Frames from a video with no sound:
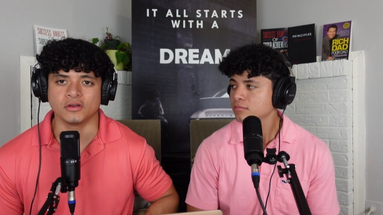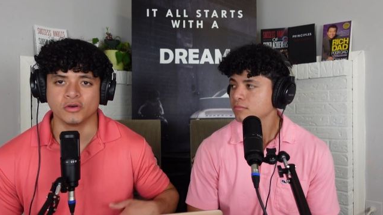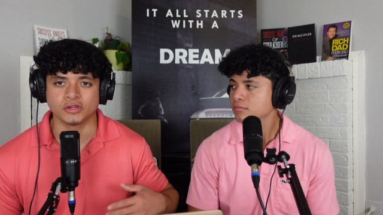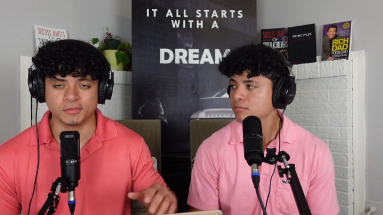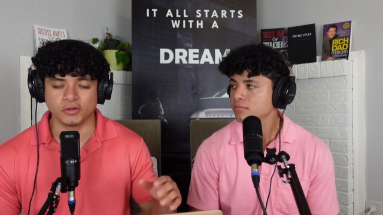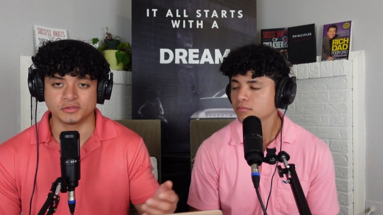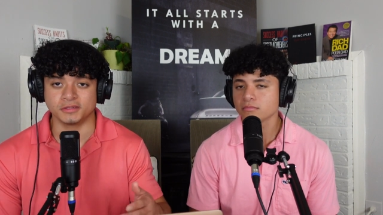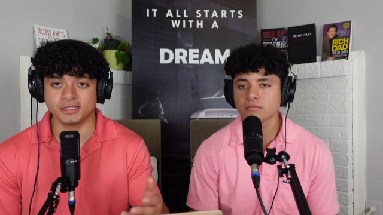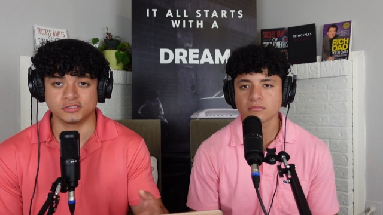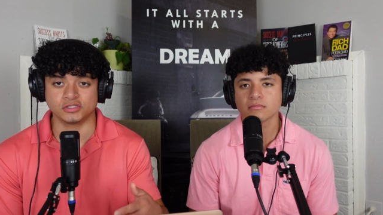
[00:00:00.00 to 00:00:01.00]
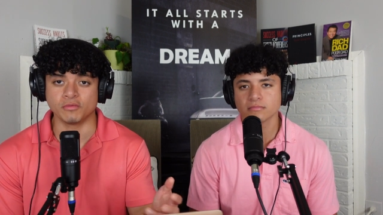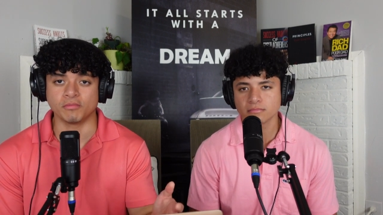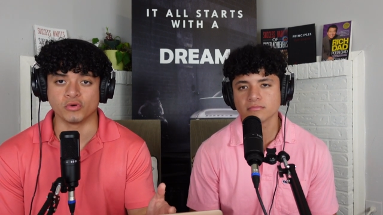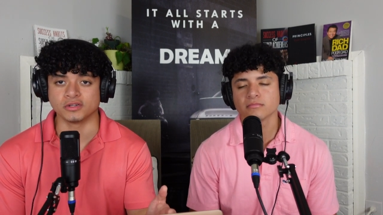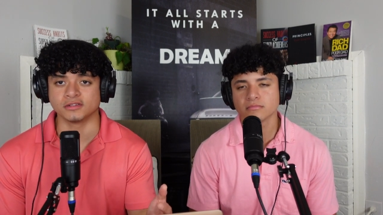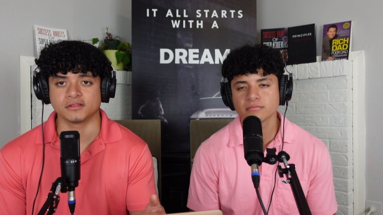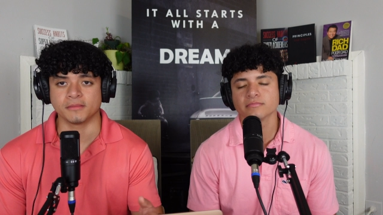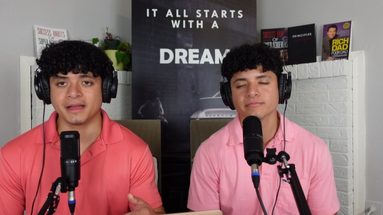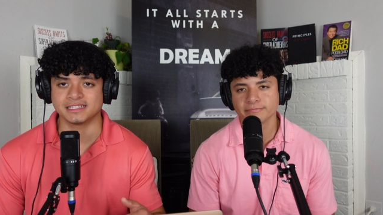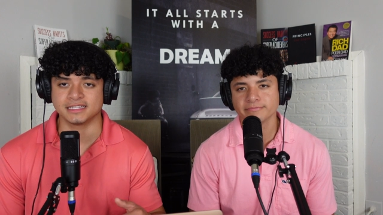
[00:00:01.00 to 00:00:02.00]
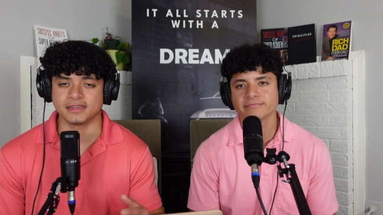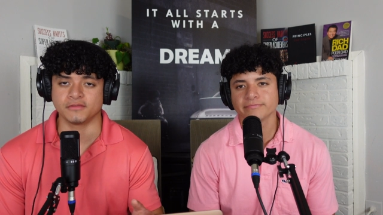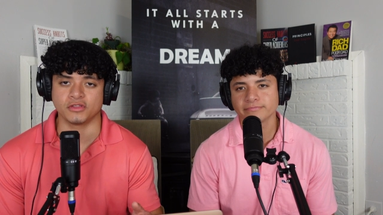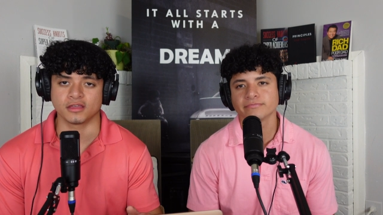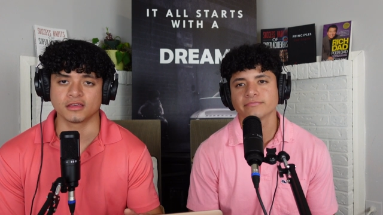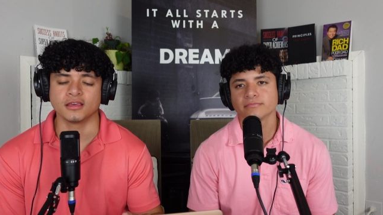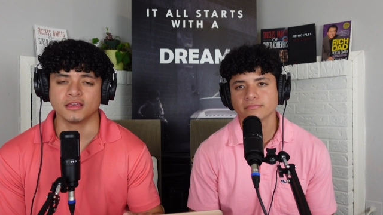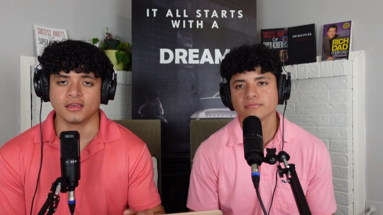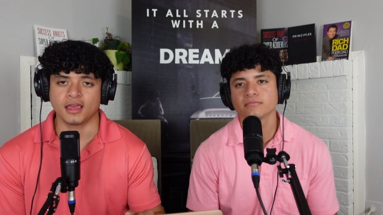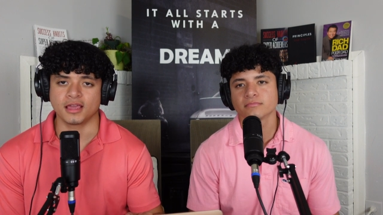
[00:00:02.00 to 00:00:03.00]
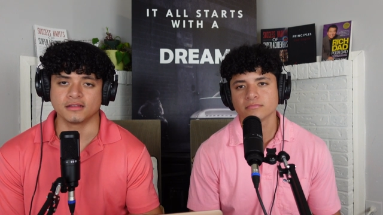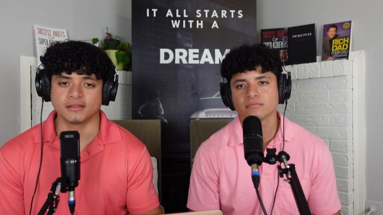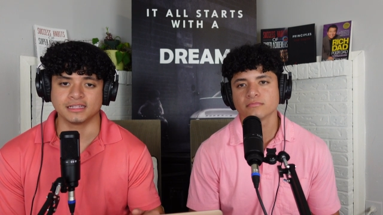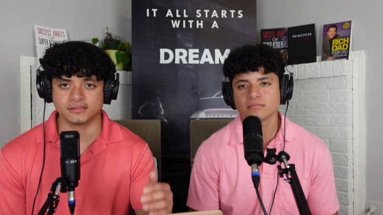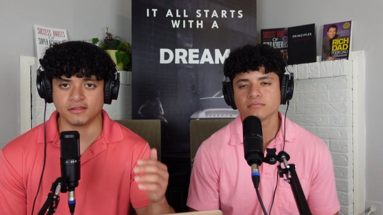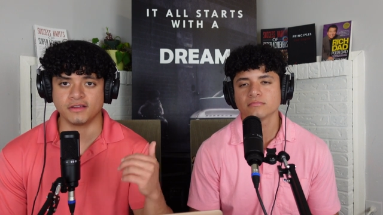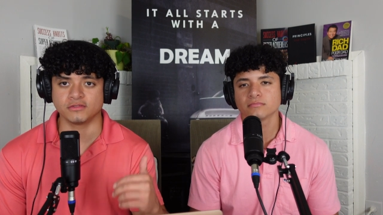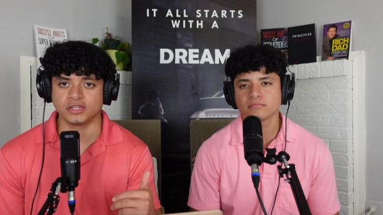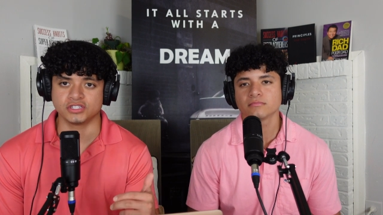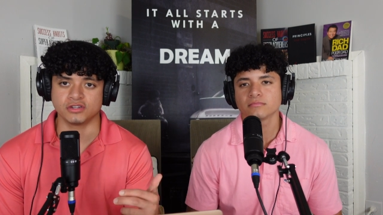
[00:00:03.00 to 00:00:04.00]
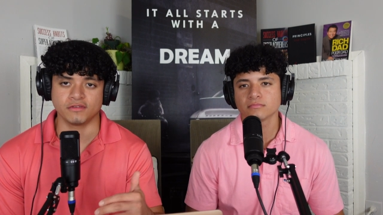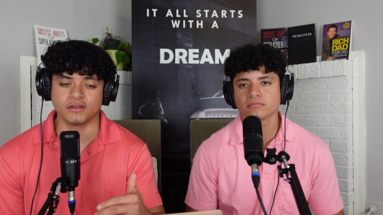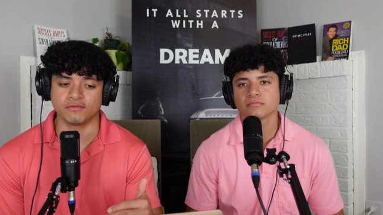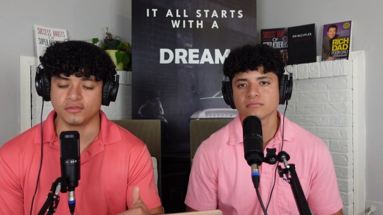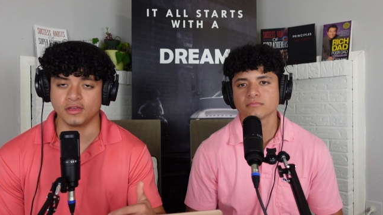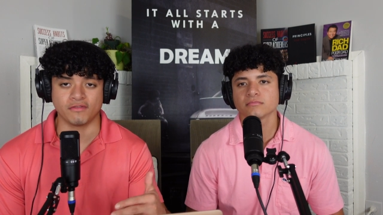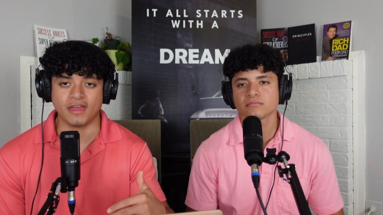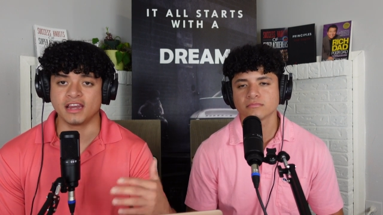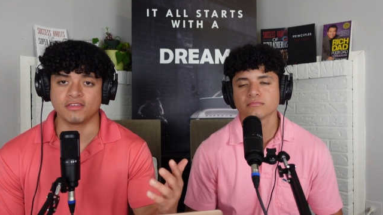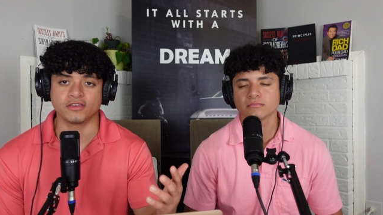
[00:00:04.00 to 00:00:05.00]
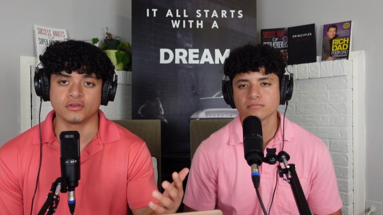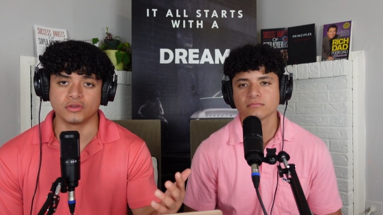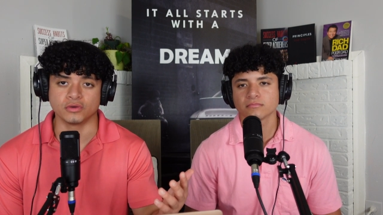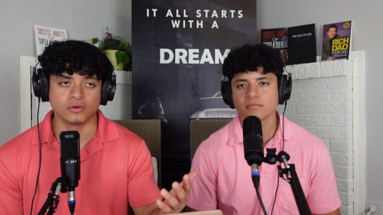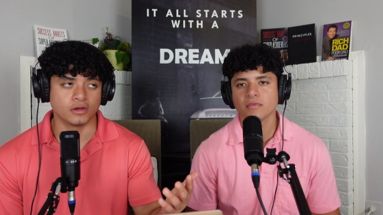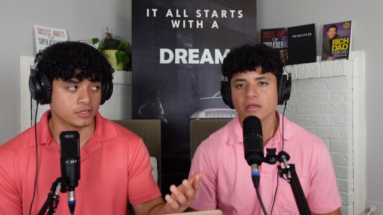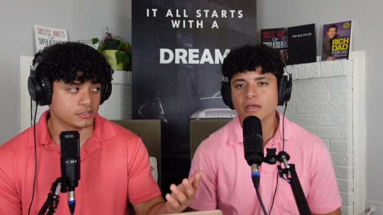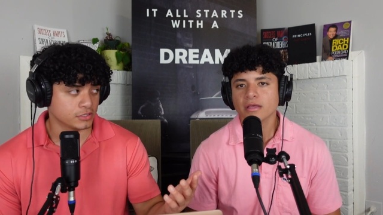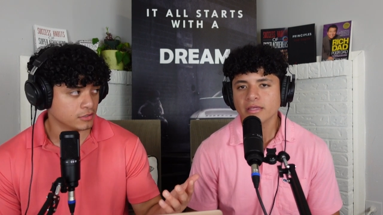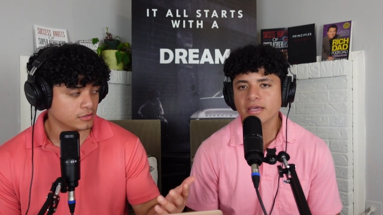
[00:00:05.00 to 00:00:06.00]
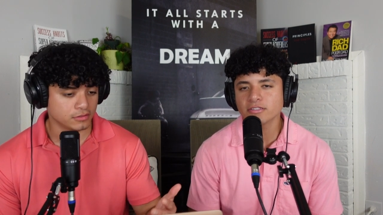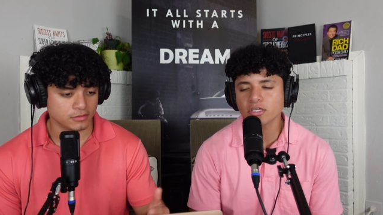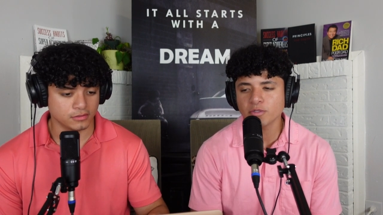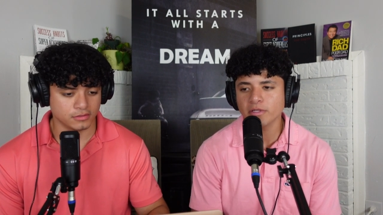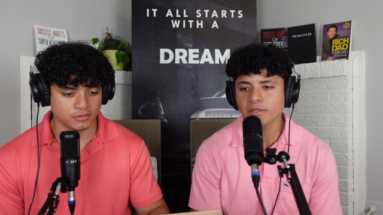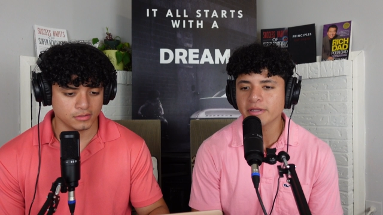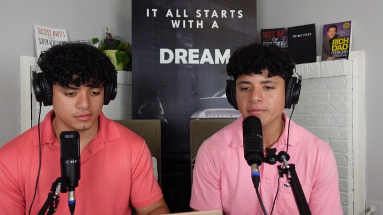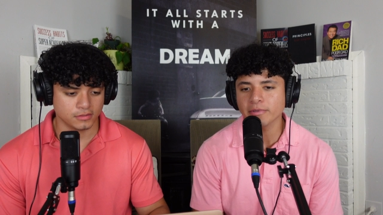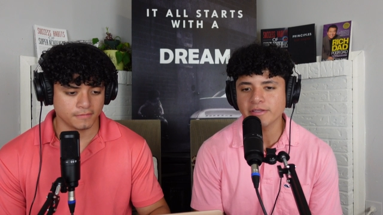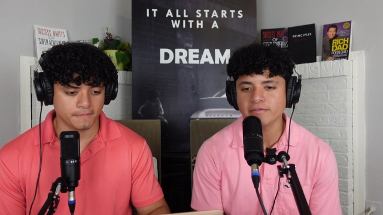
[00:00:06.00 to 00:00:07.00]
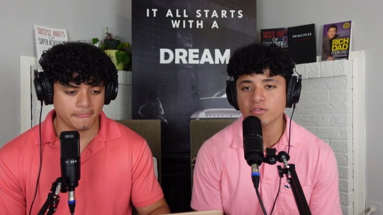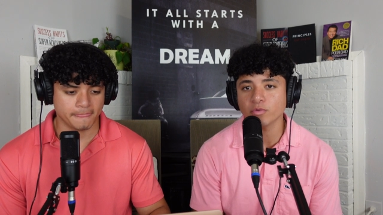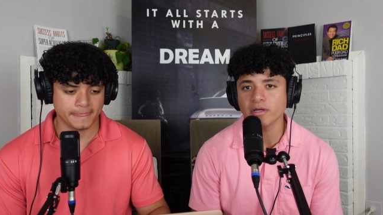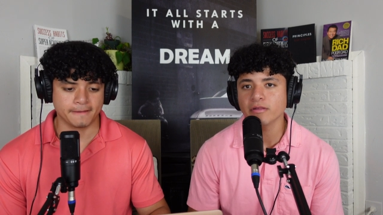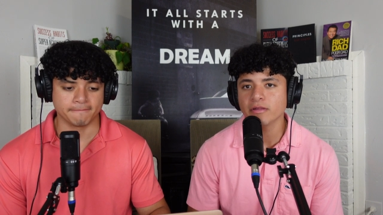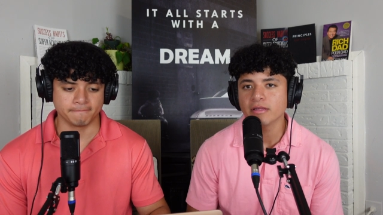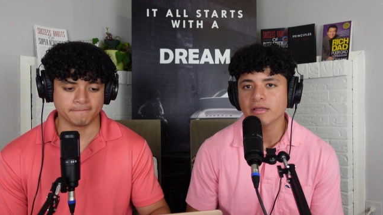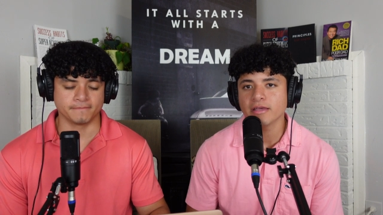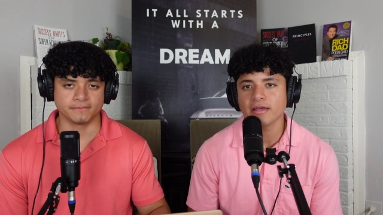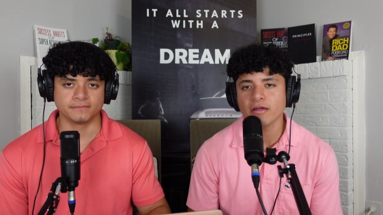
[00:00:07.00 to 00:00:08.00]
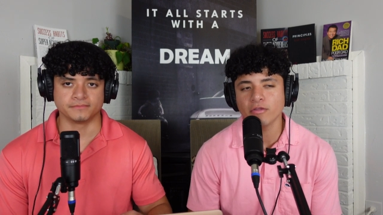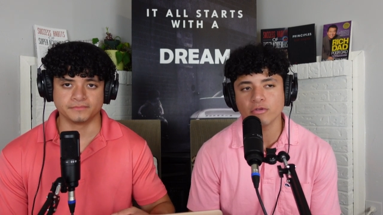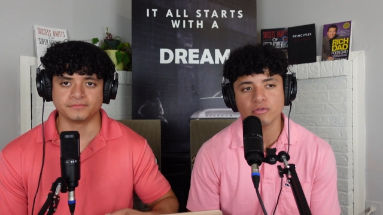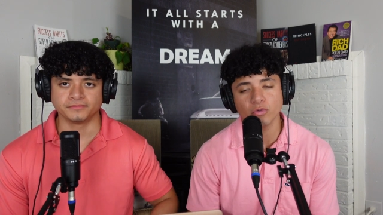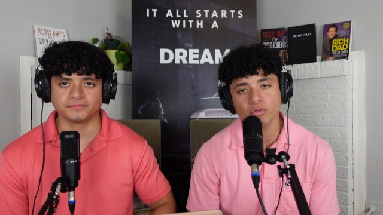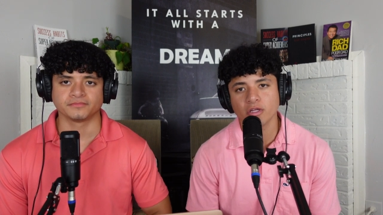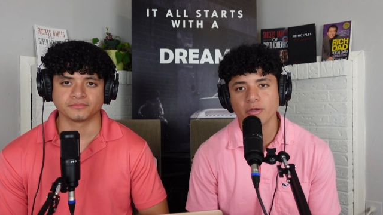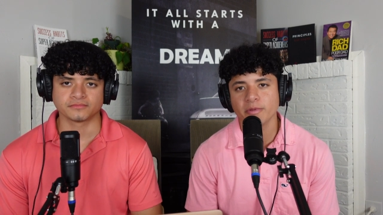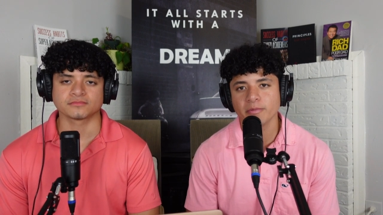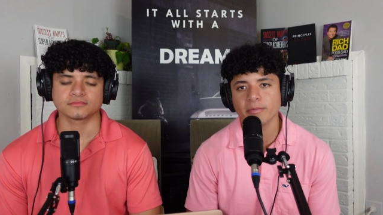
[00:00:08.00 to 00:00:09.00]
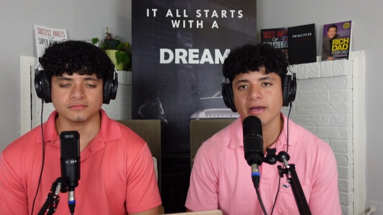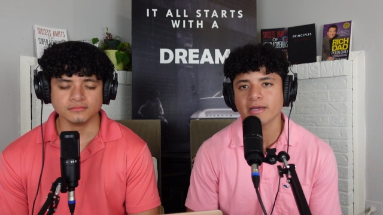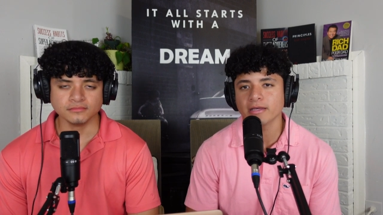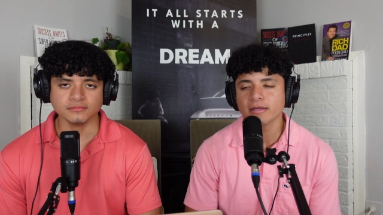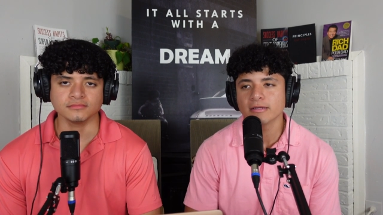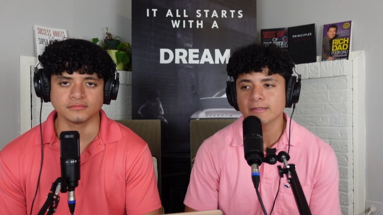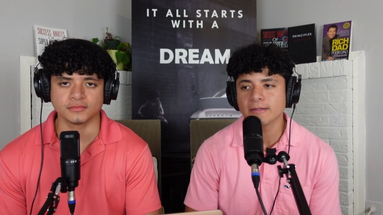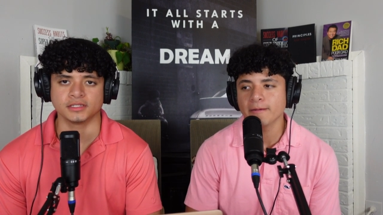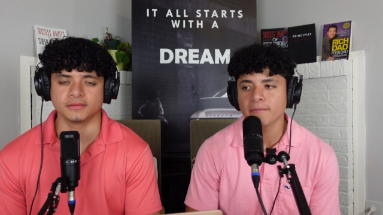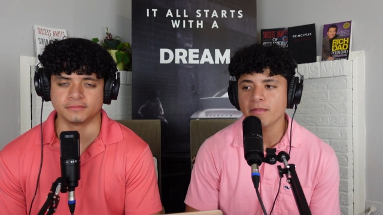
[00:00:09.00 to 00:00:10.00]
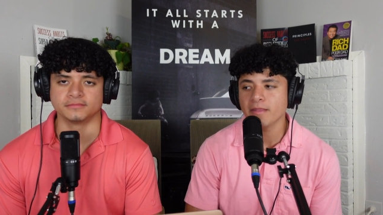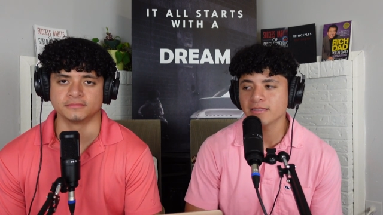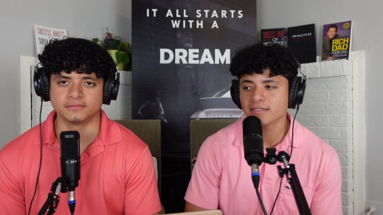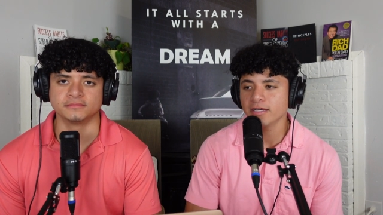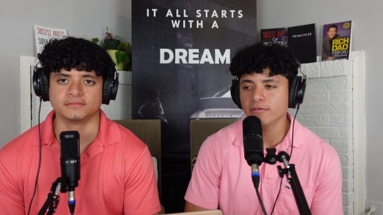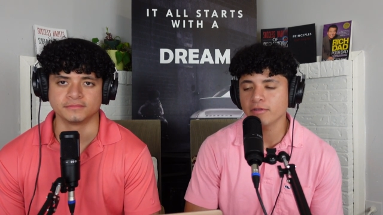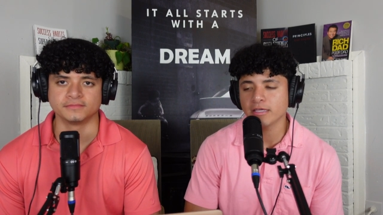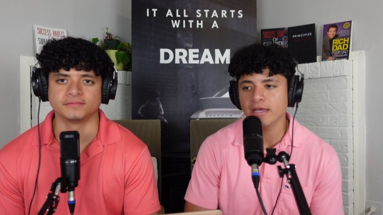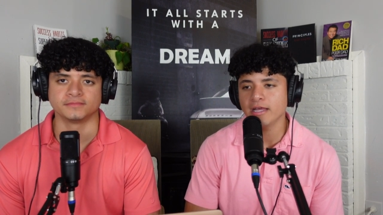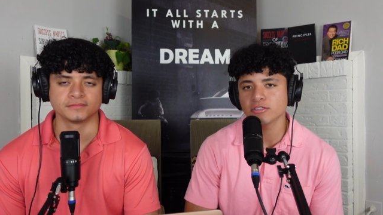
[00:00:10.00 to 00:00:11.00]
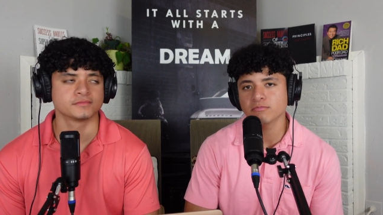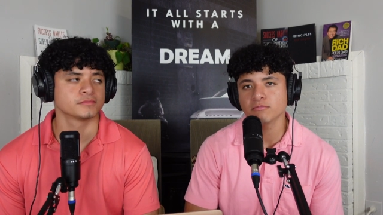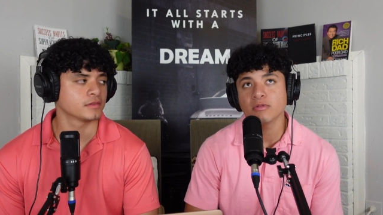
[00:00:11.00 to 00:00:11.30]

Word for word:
Speaker 1: hocus pocus, but it's so important. The mindset's everything. And that's the foundation of anything you do, honestly.
Speaker 2: Yeah, it talks about limiting beliefs as well, yep, and how those hold a lot of people back. Yep. And that's kind of like as an